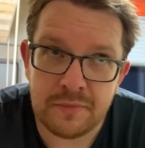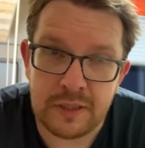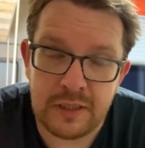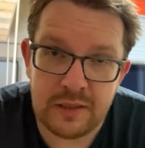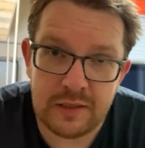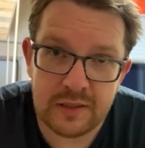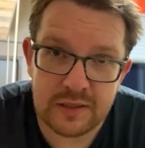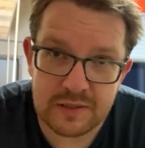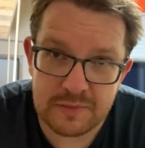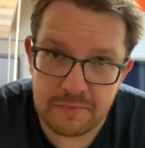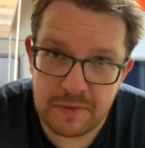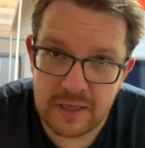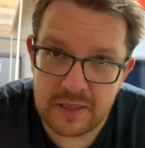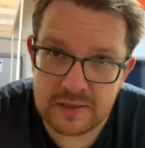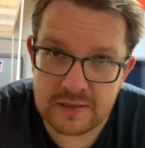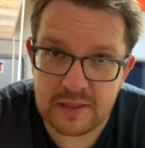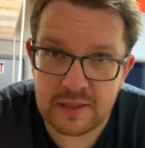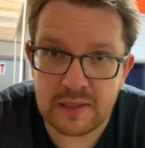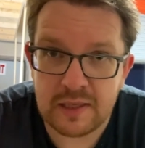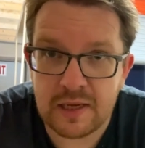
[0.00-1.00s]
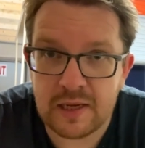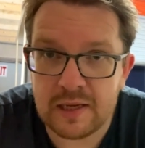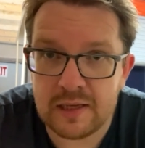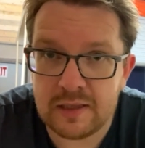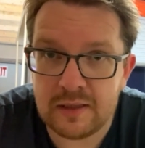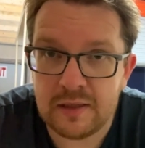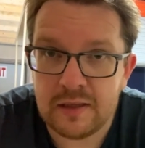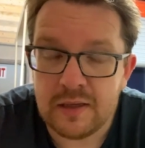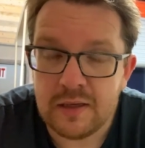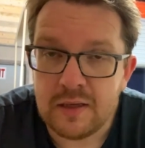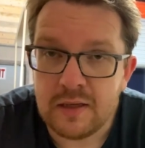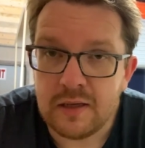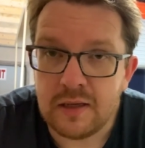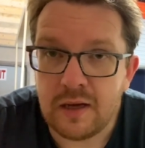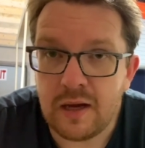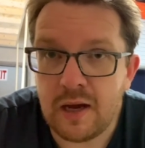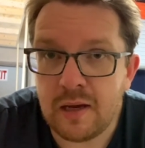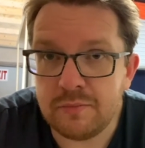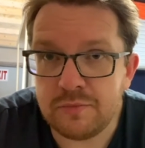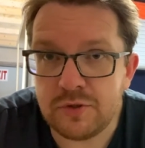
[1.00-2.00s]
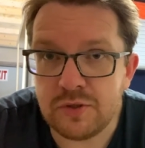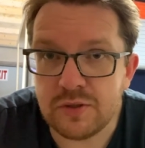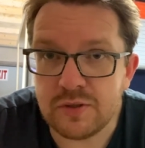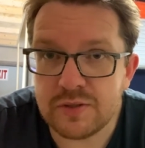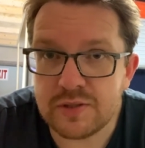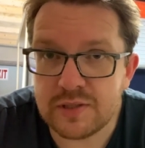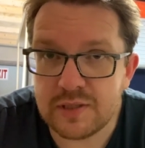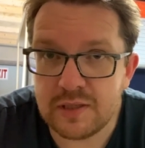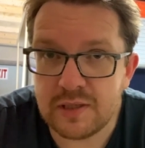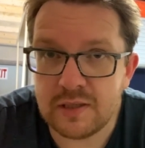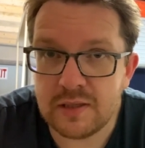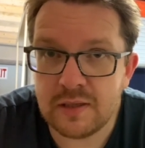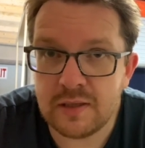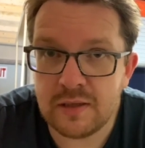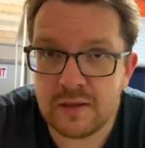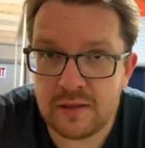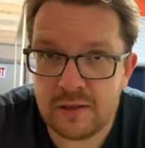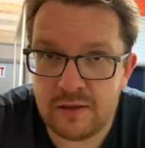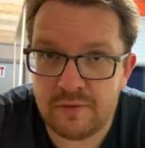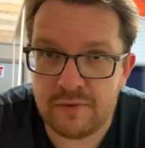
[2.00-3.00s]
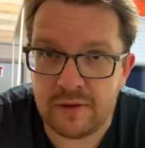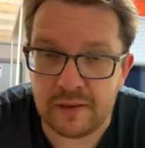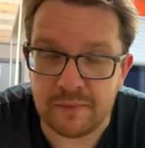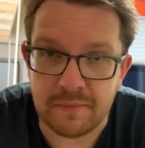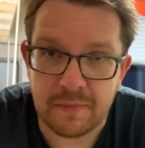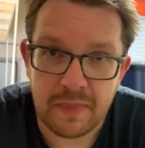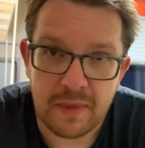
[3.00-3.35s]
in the space that I'm just living.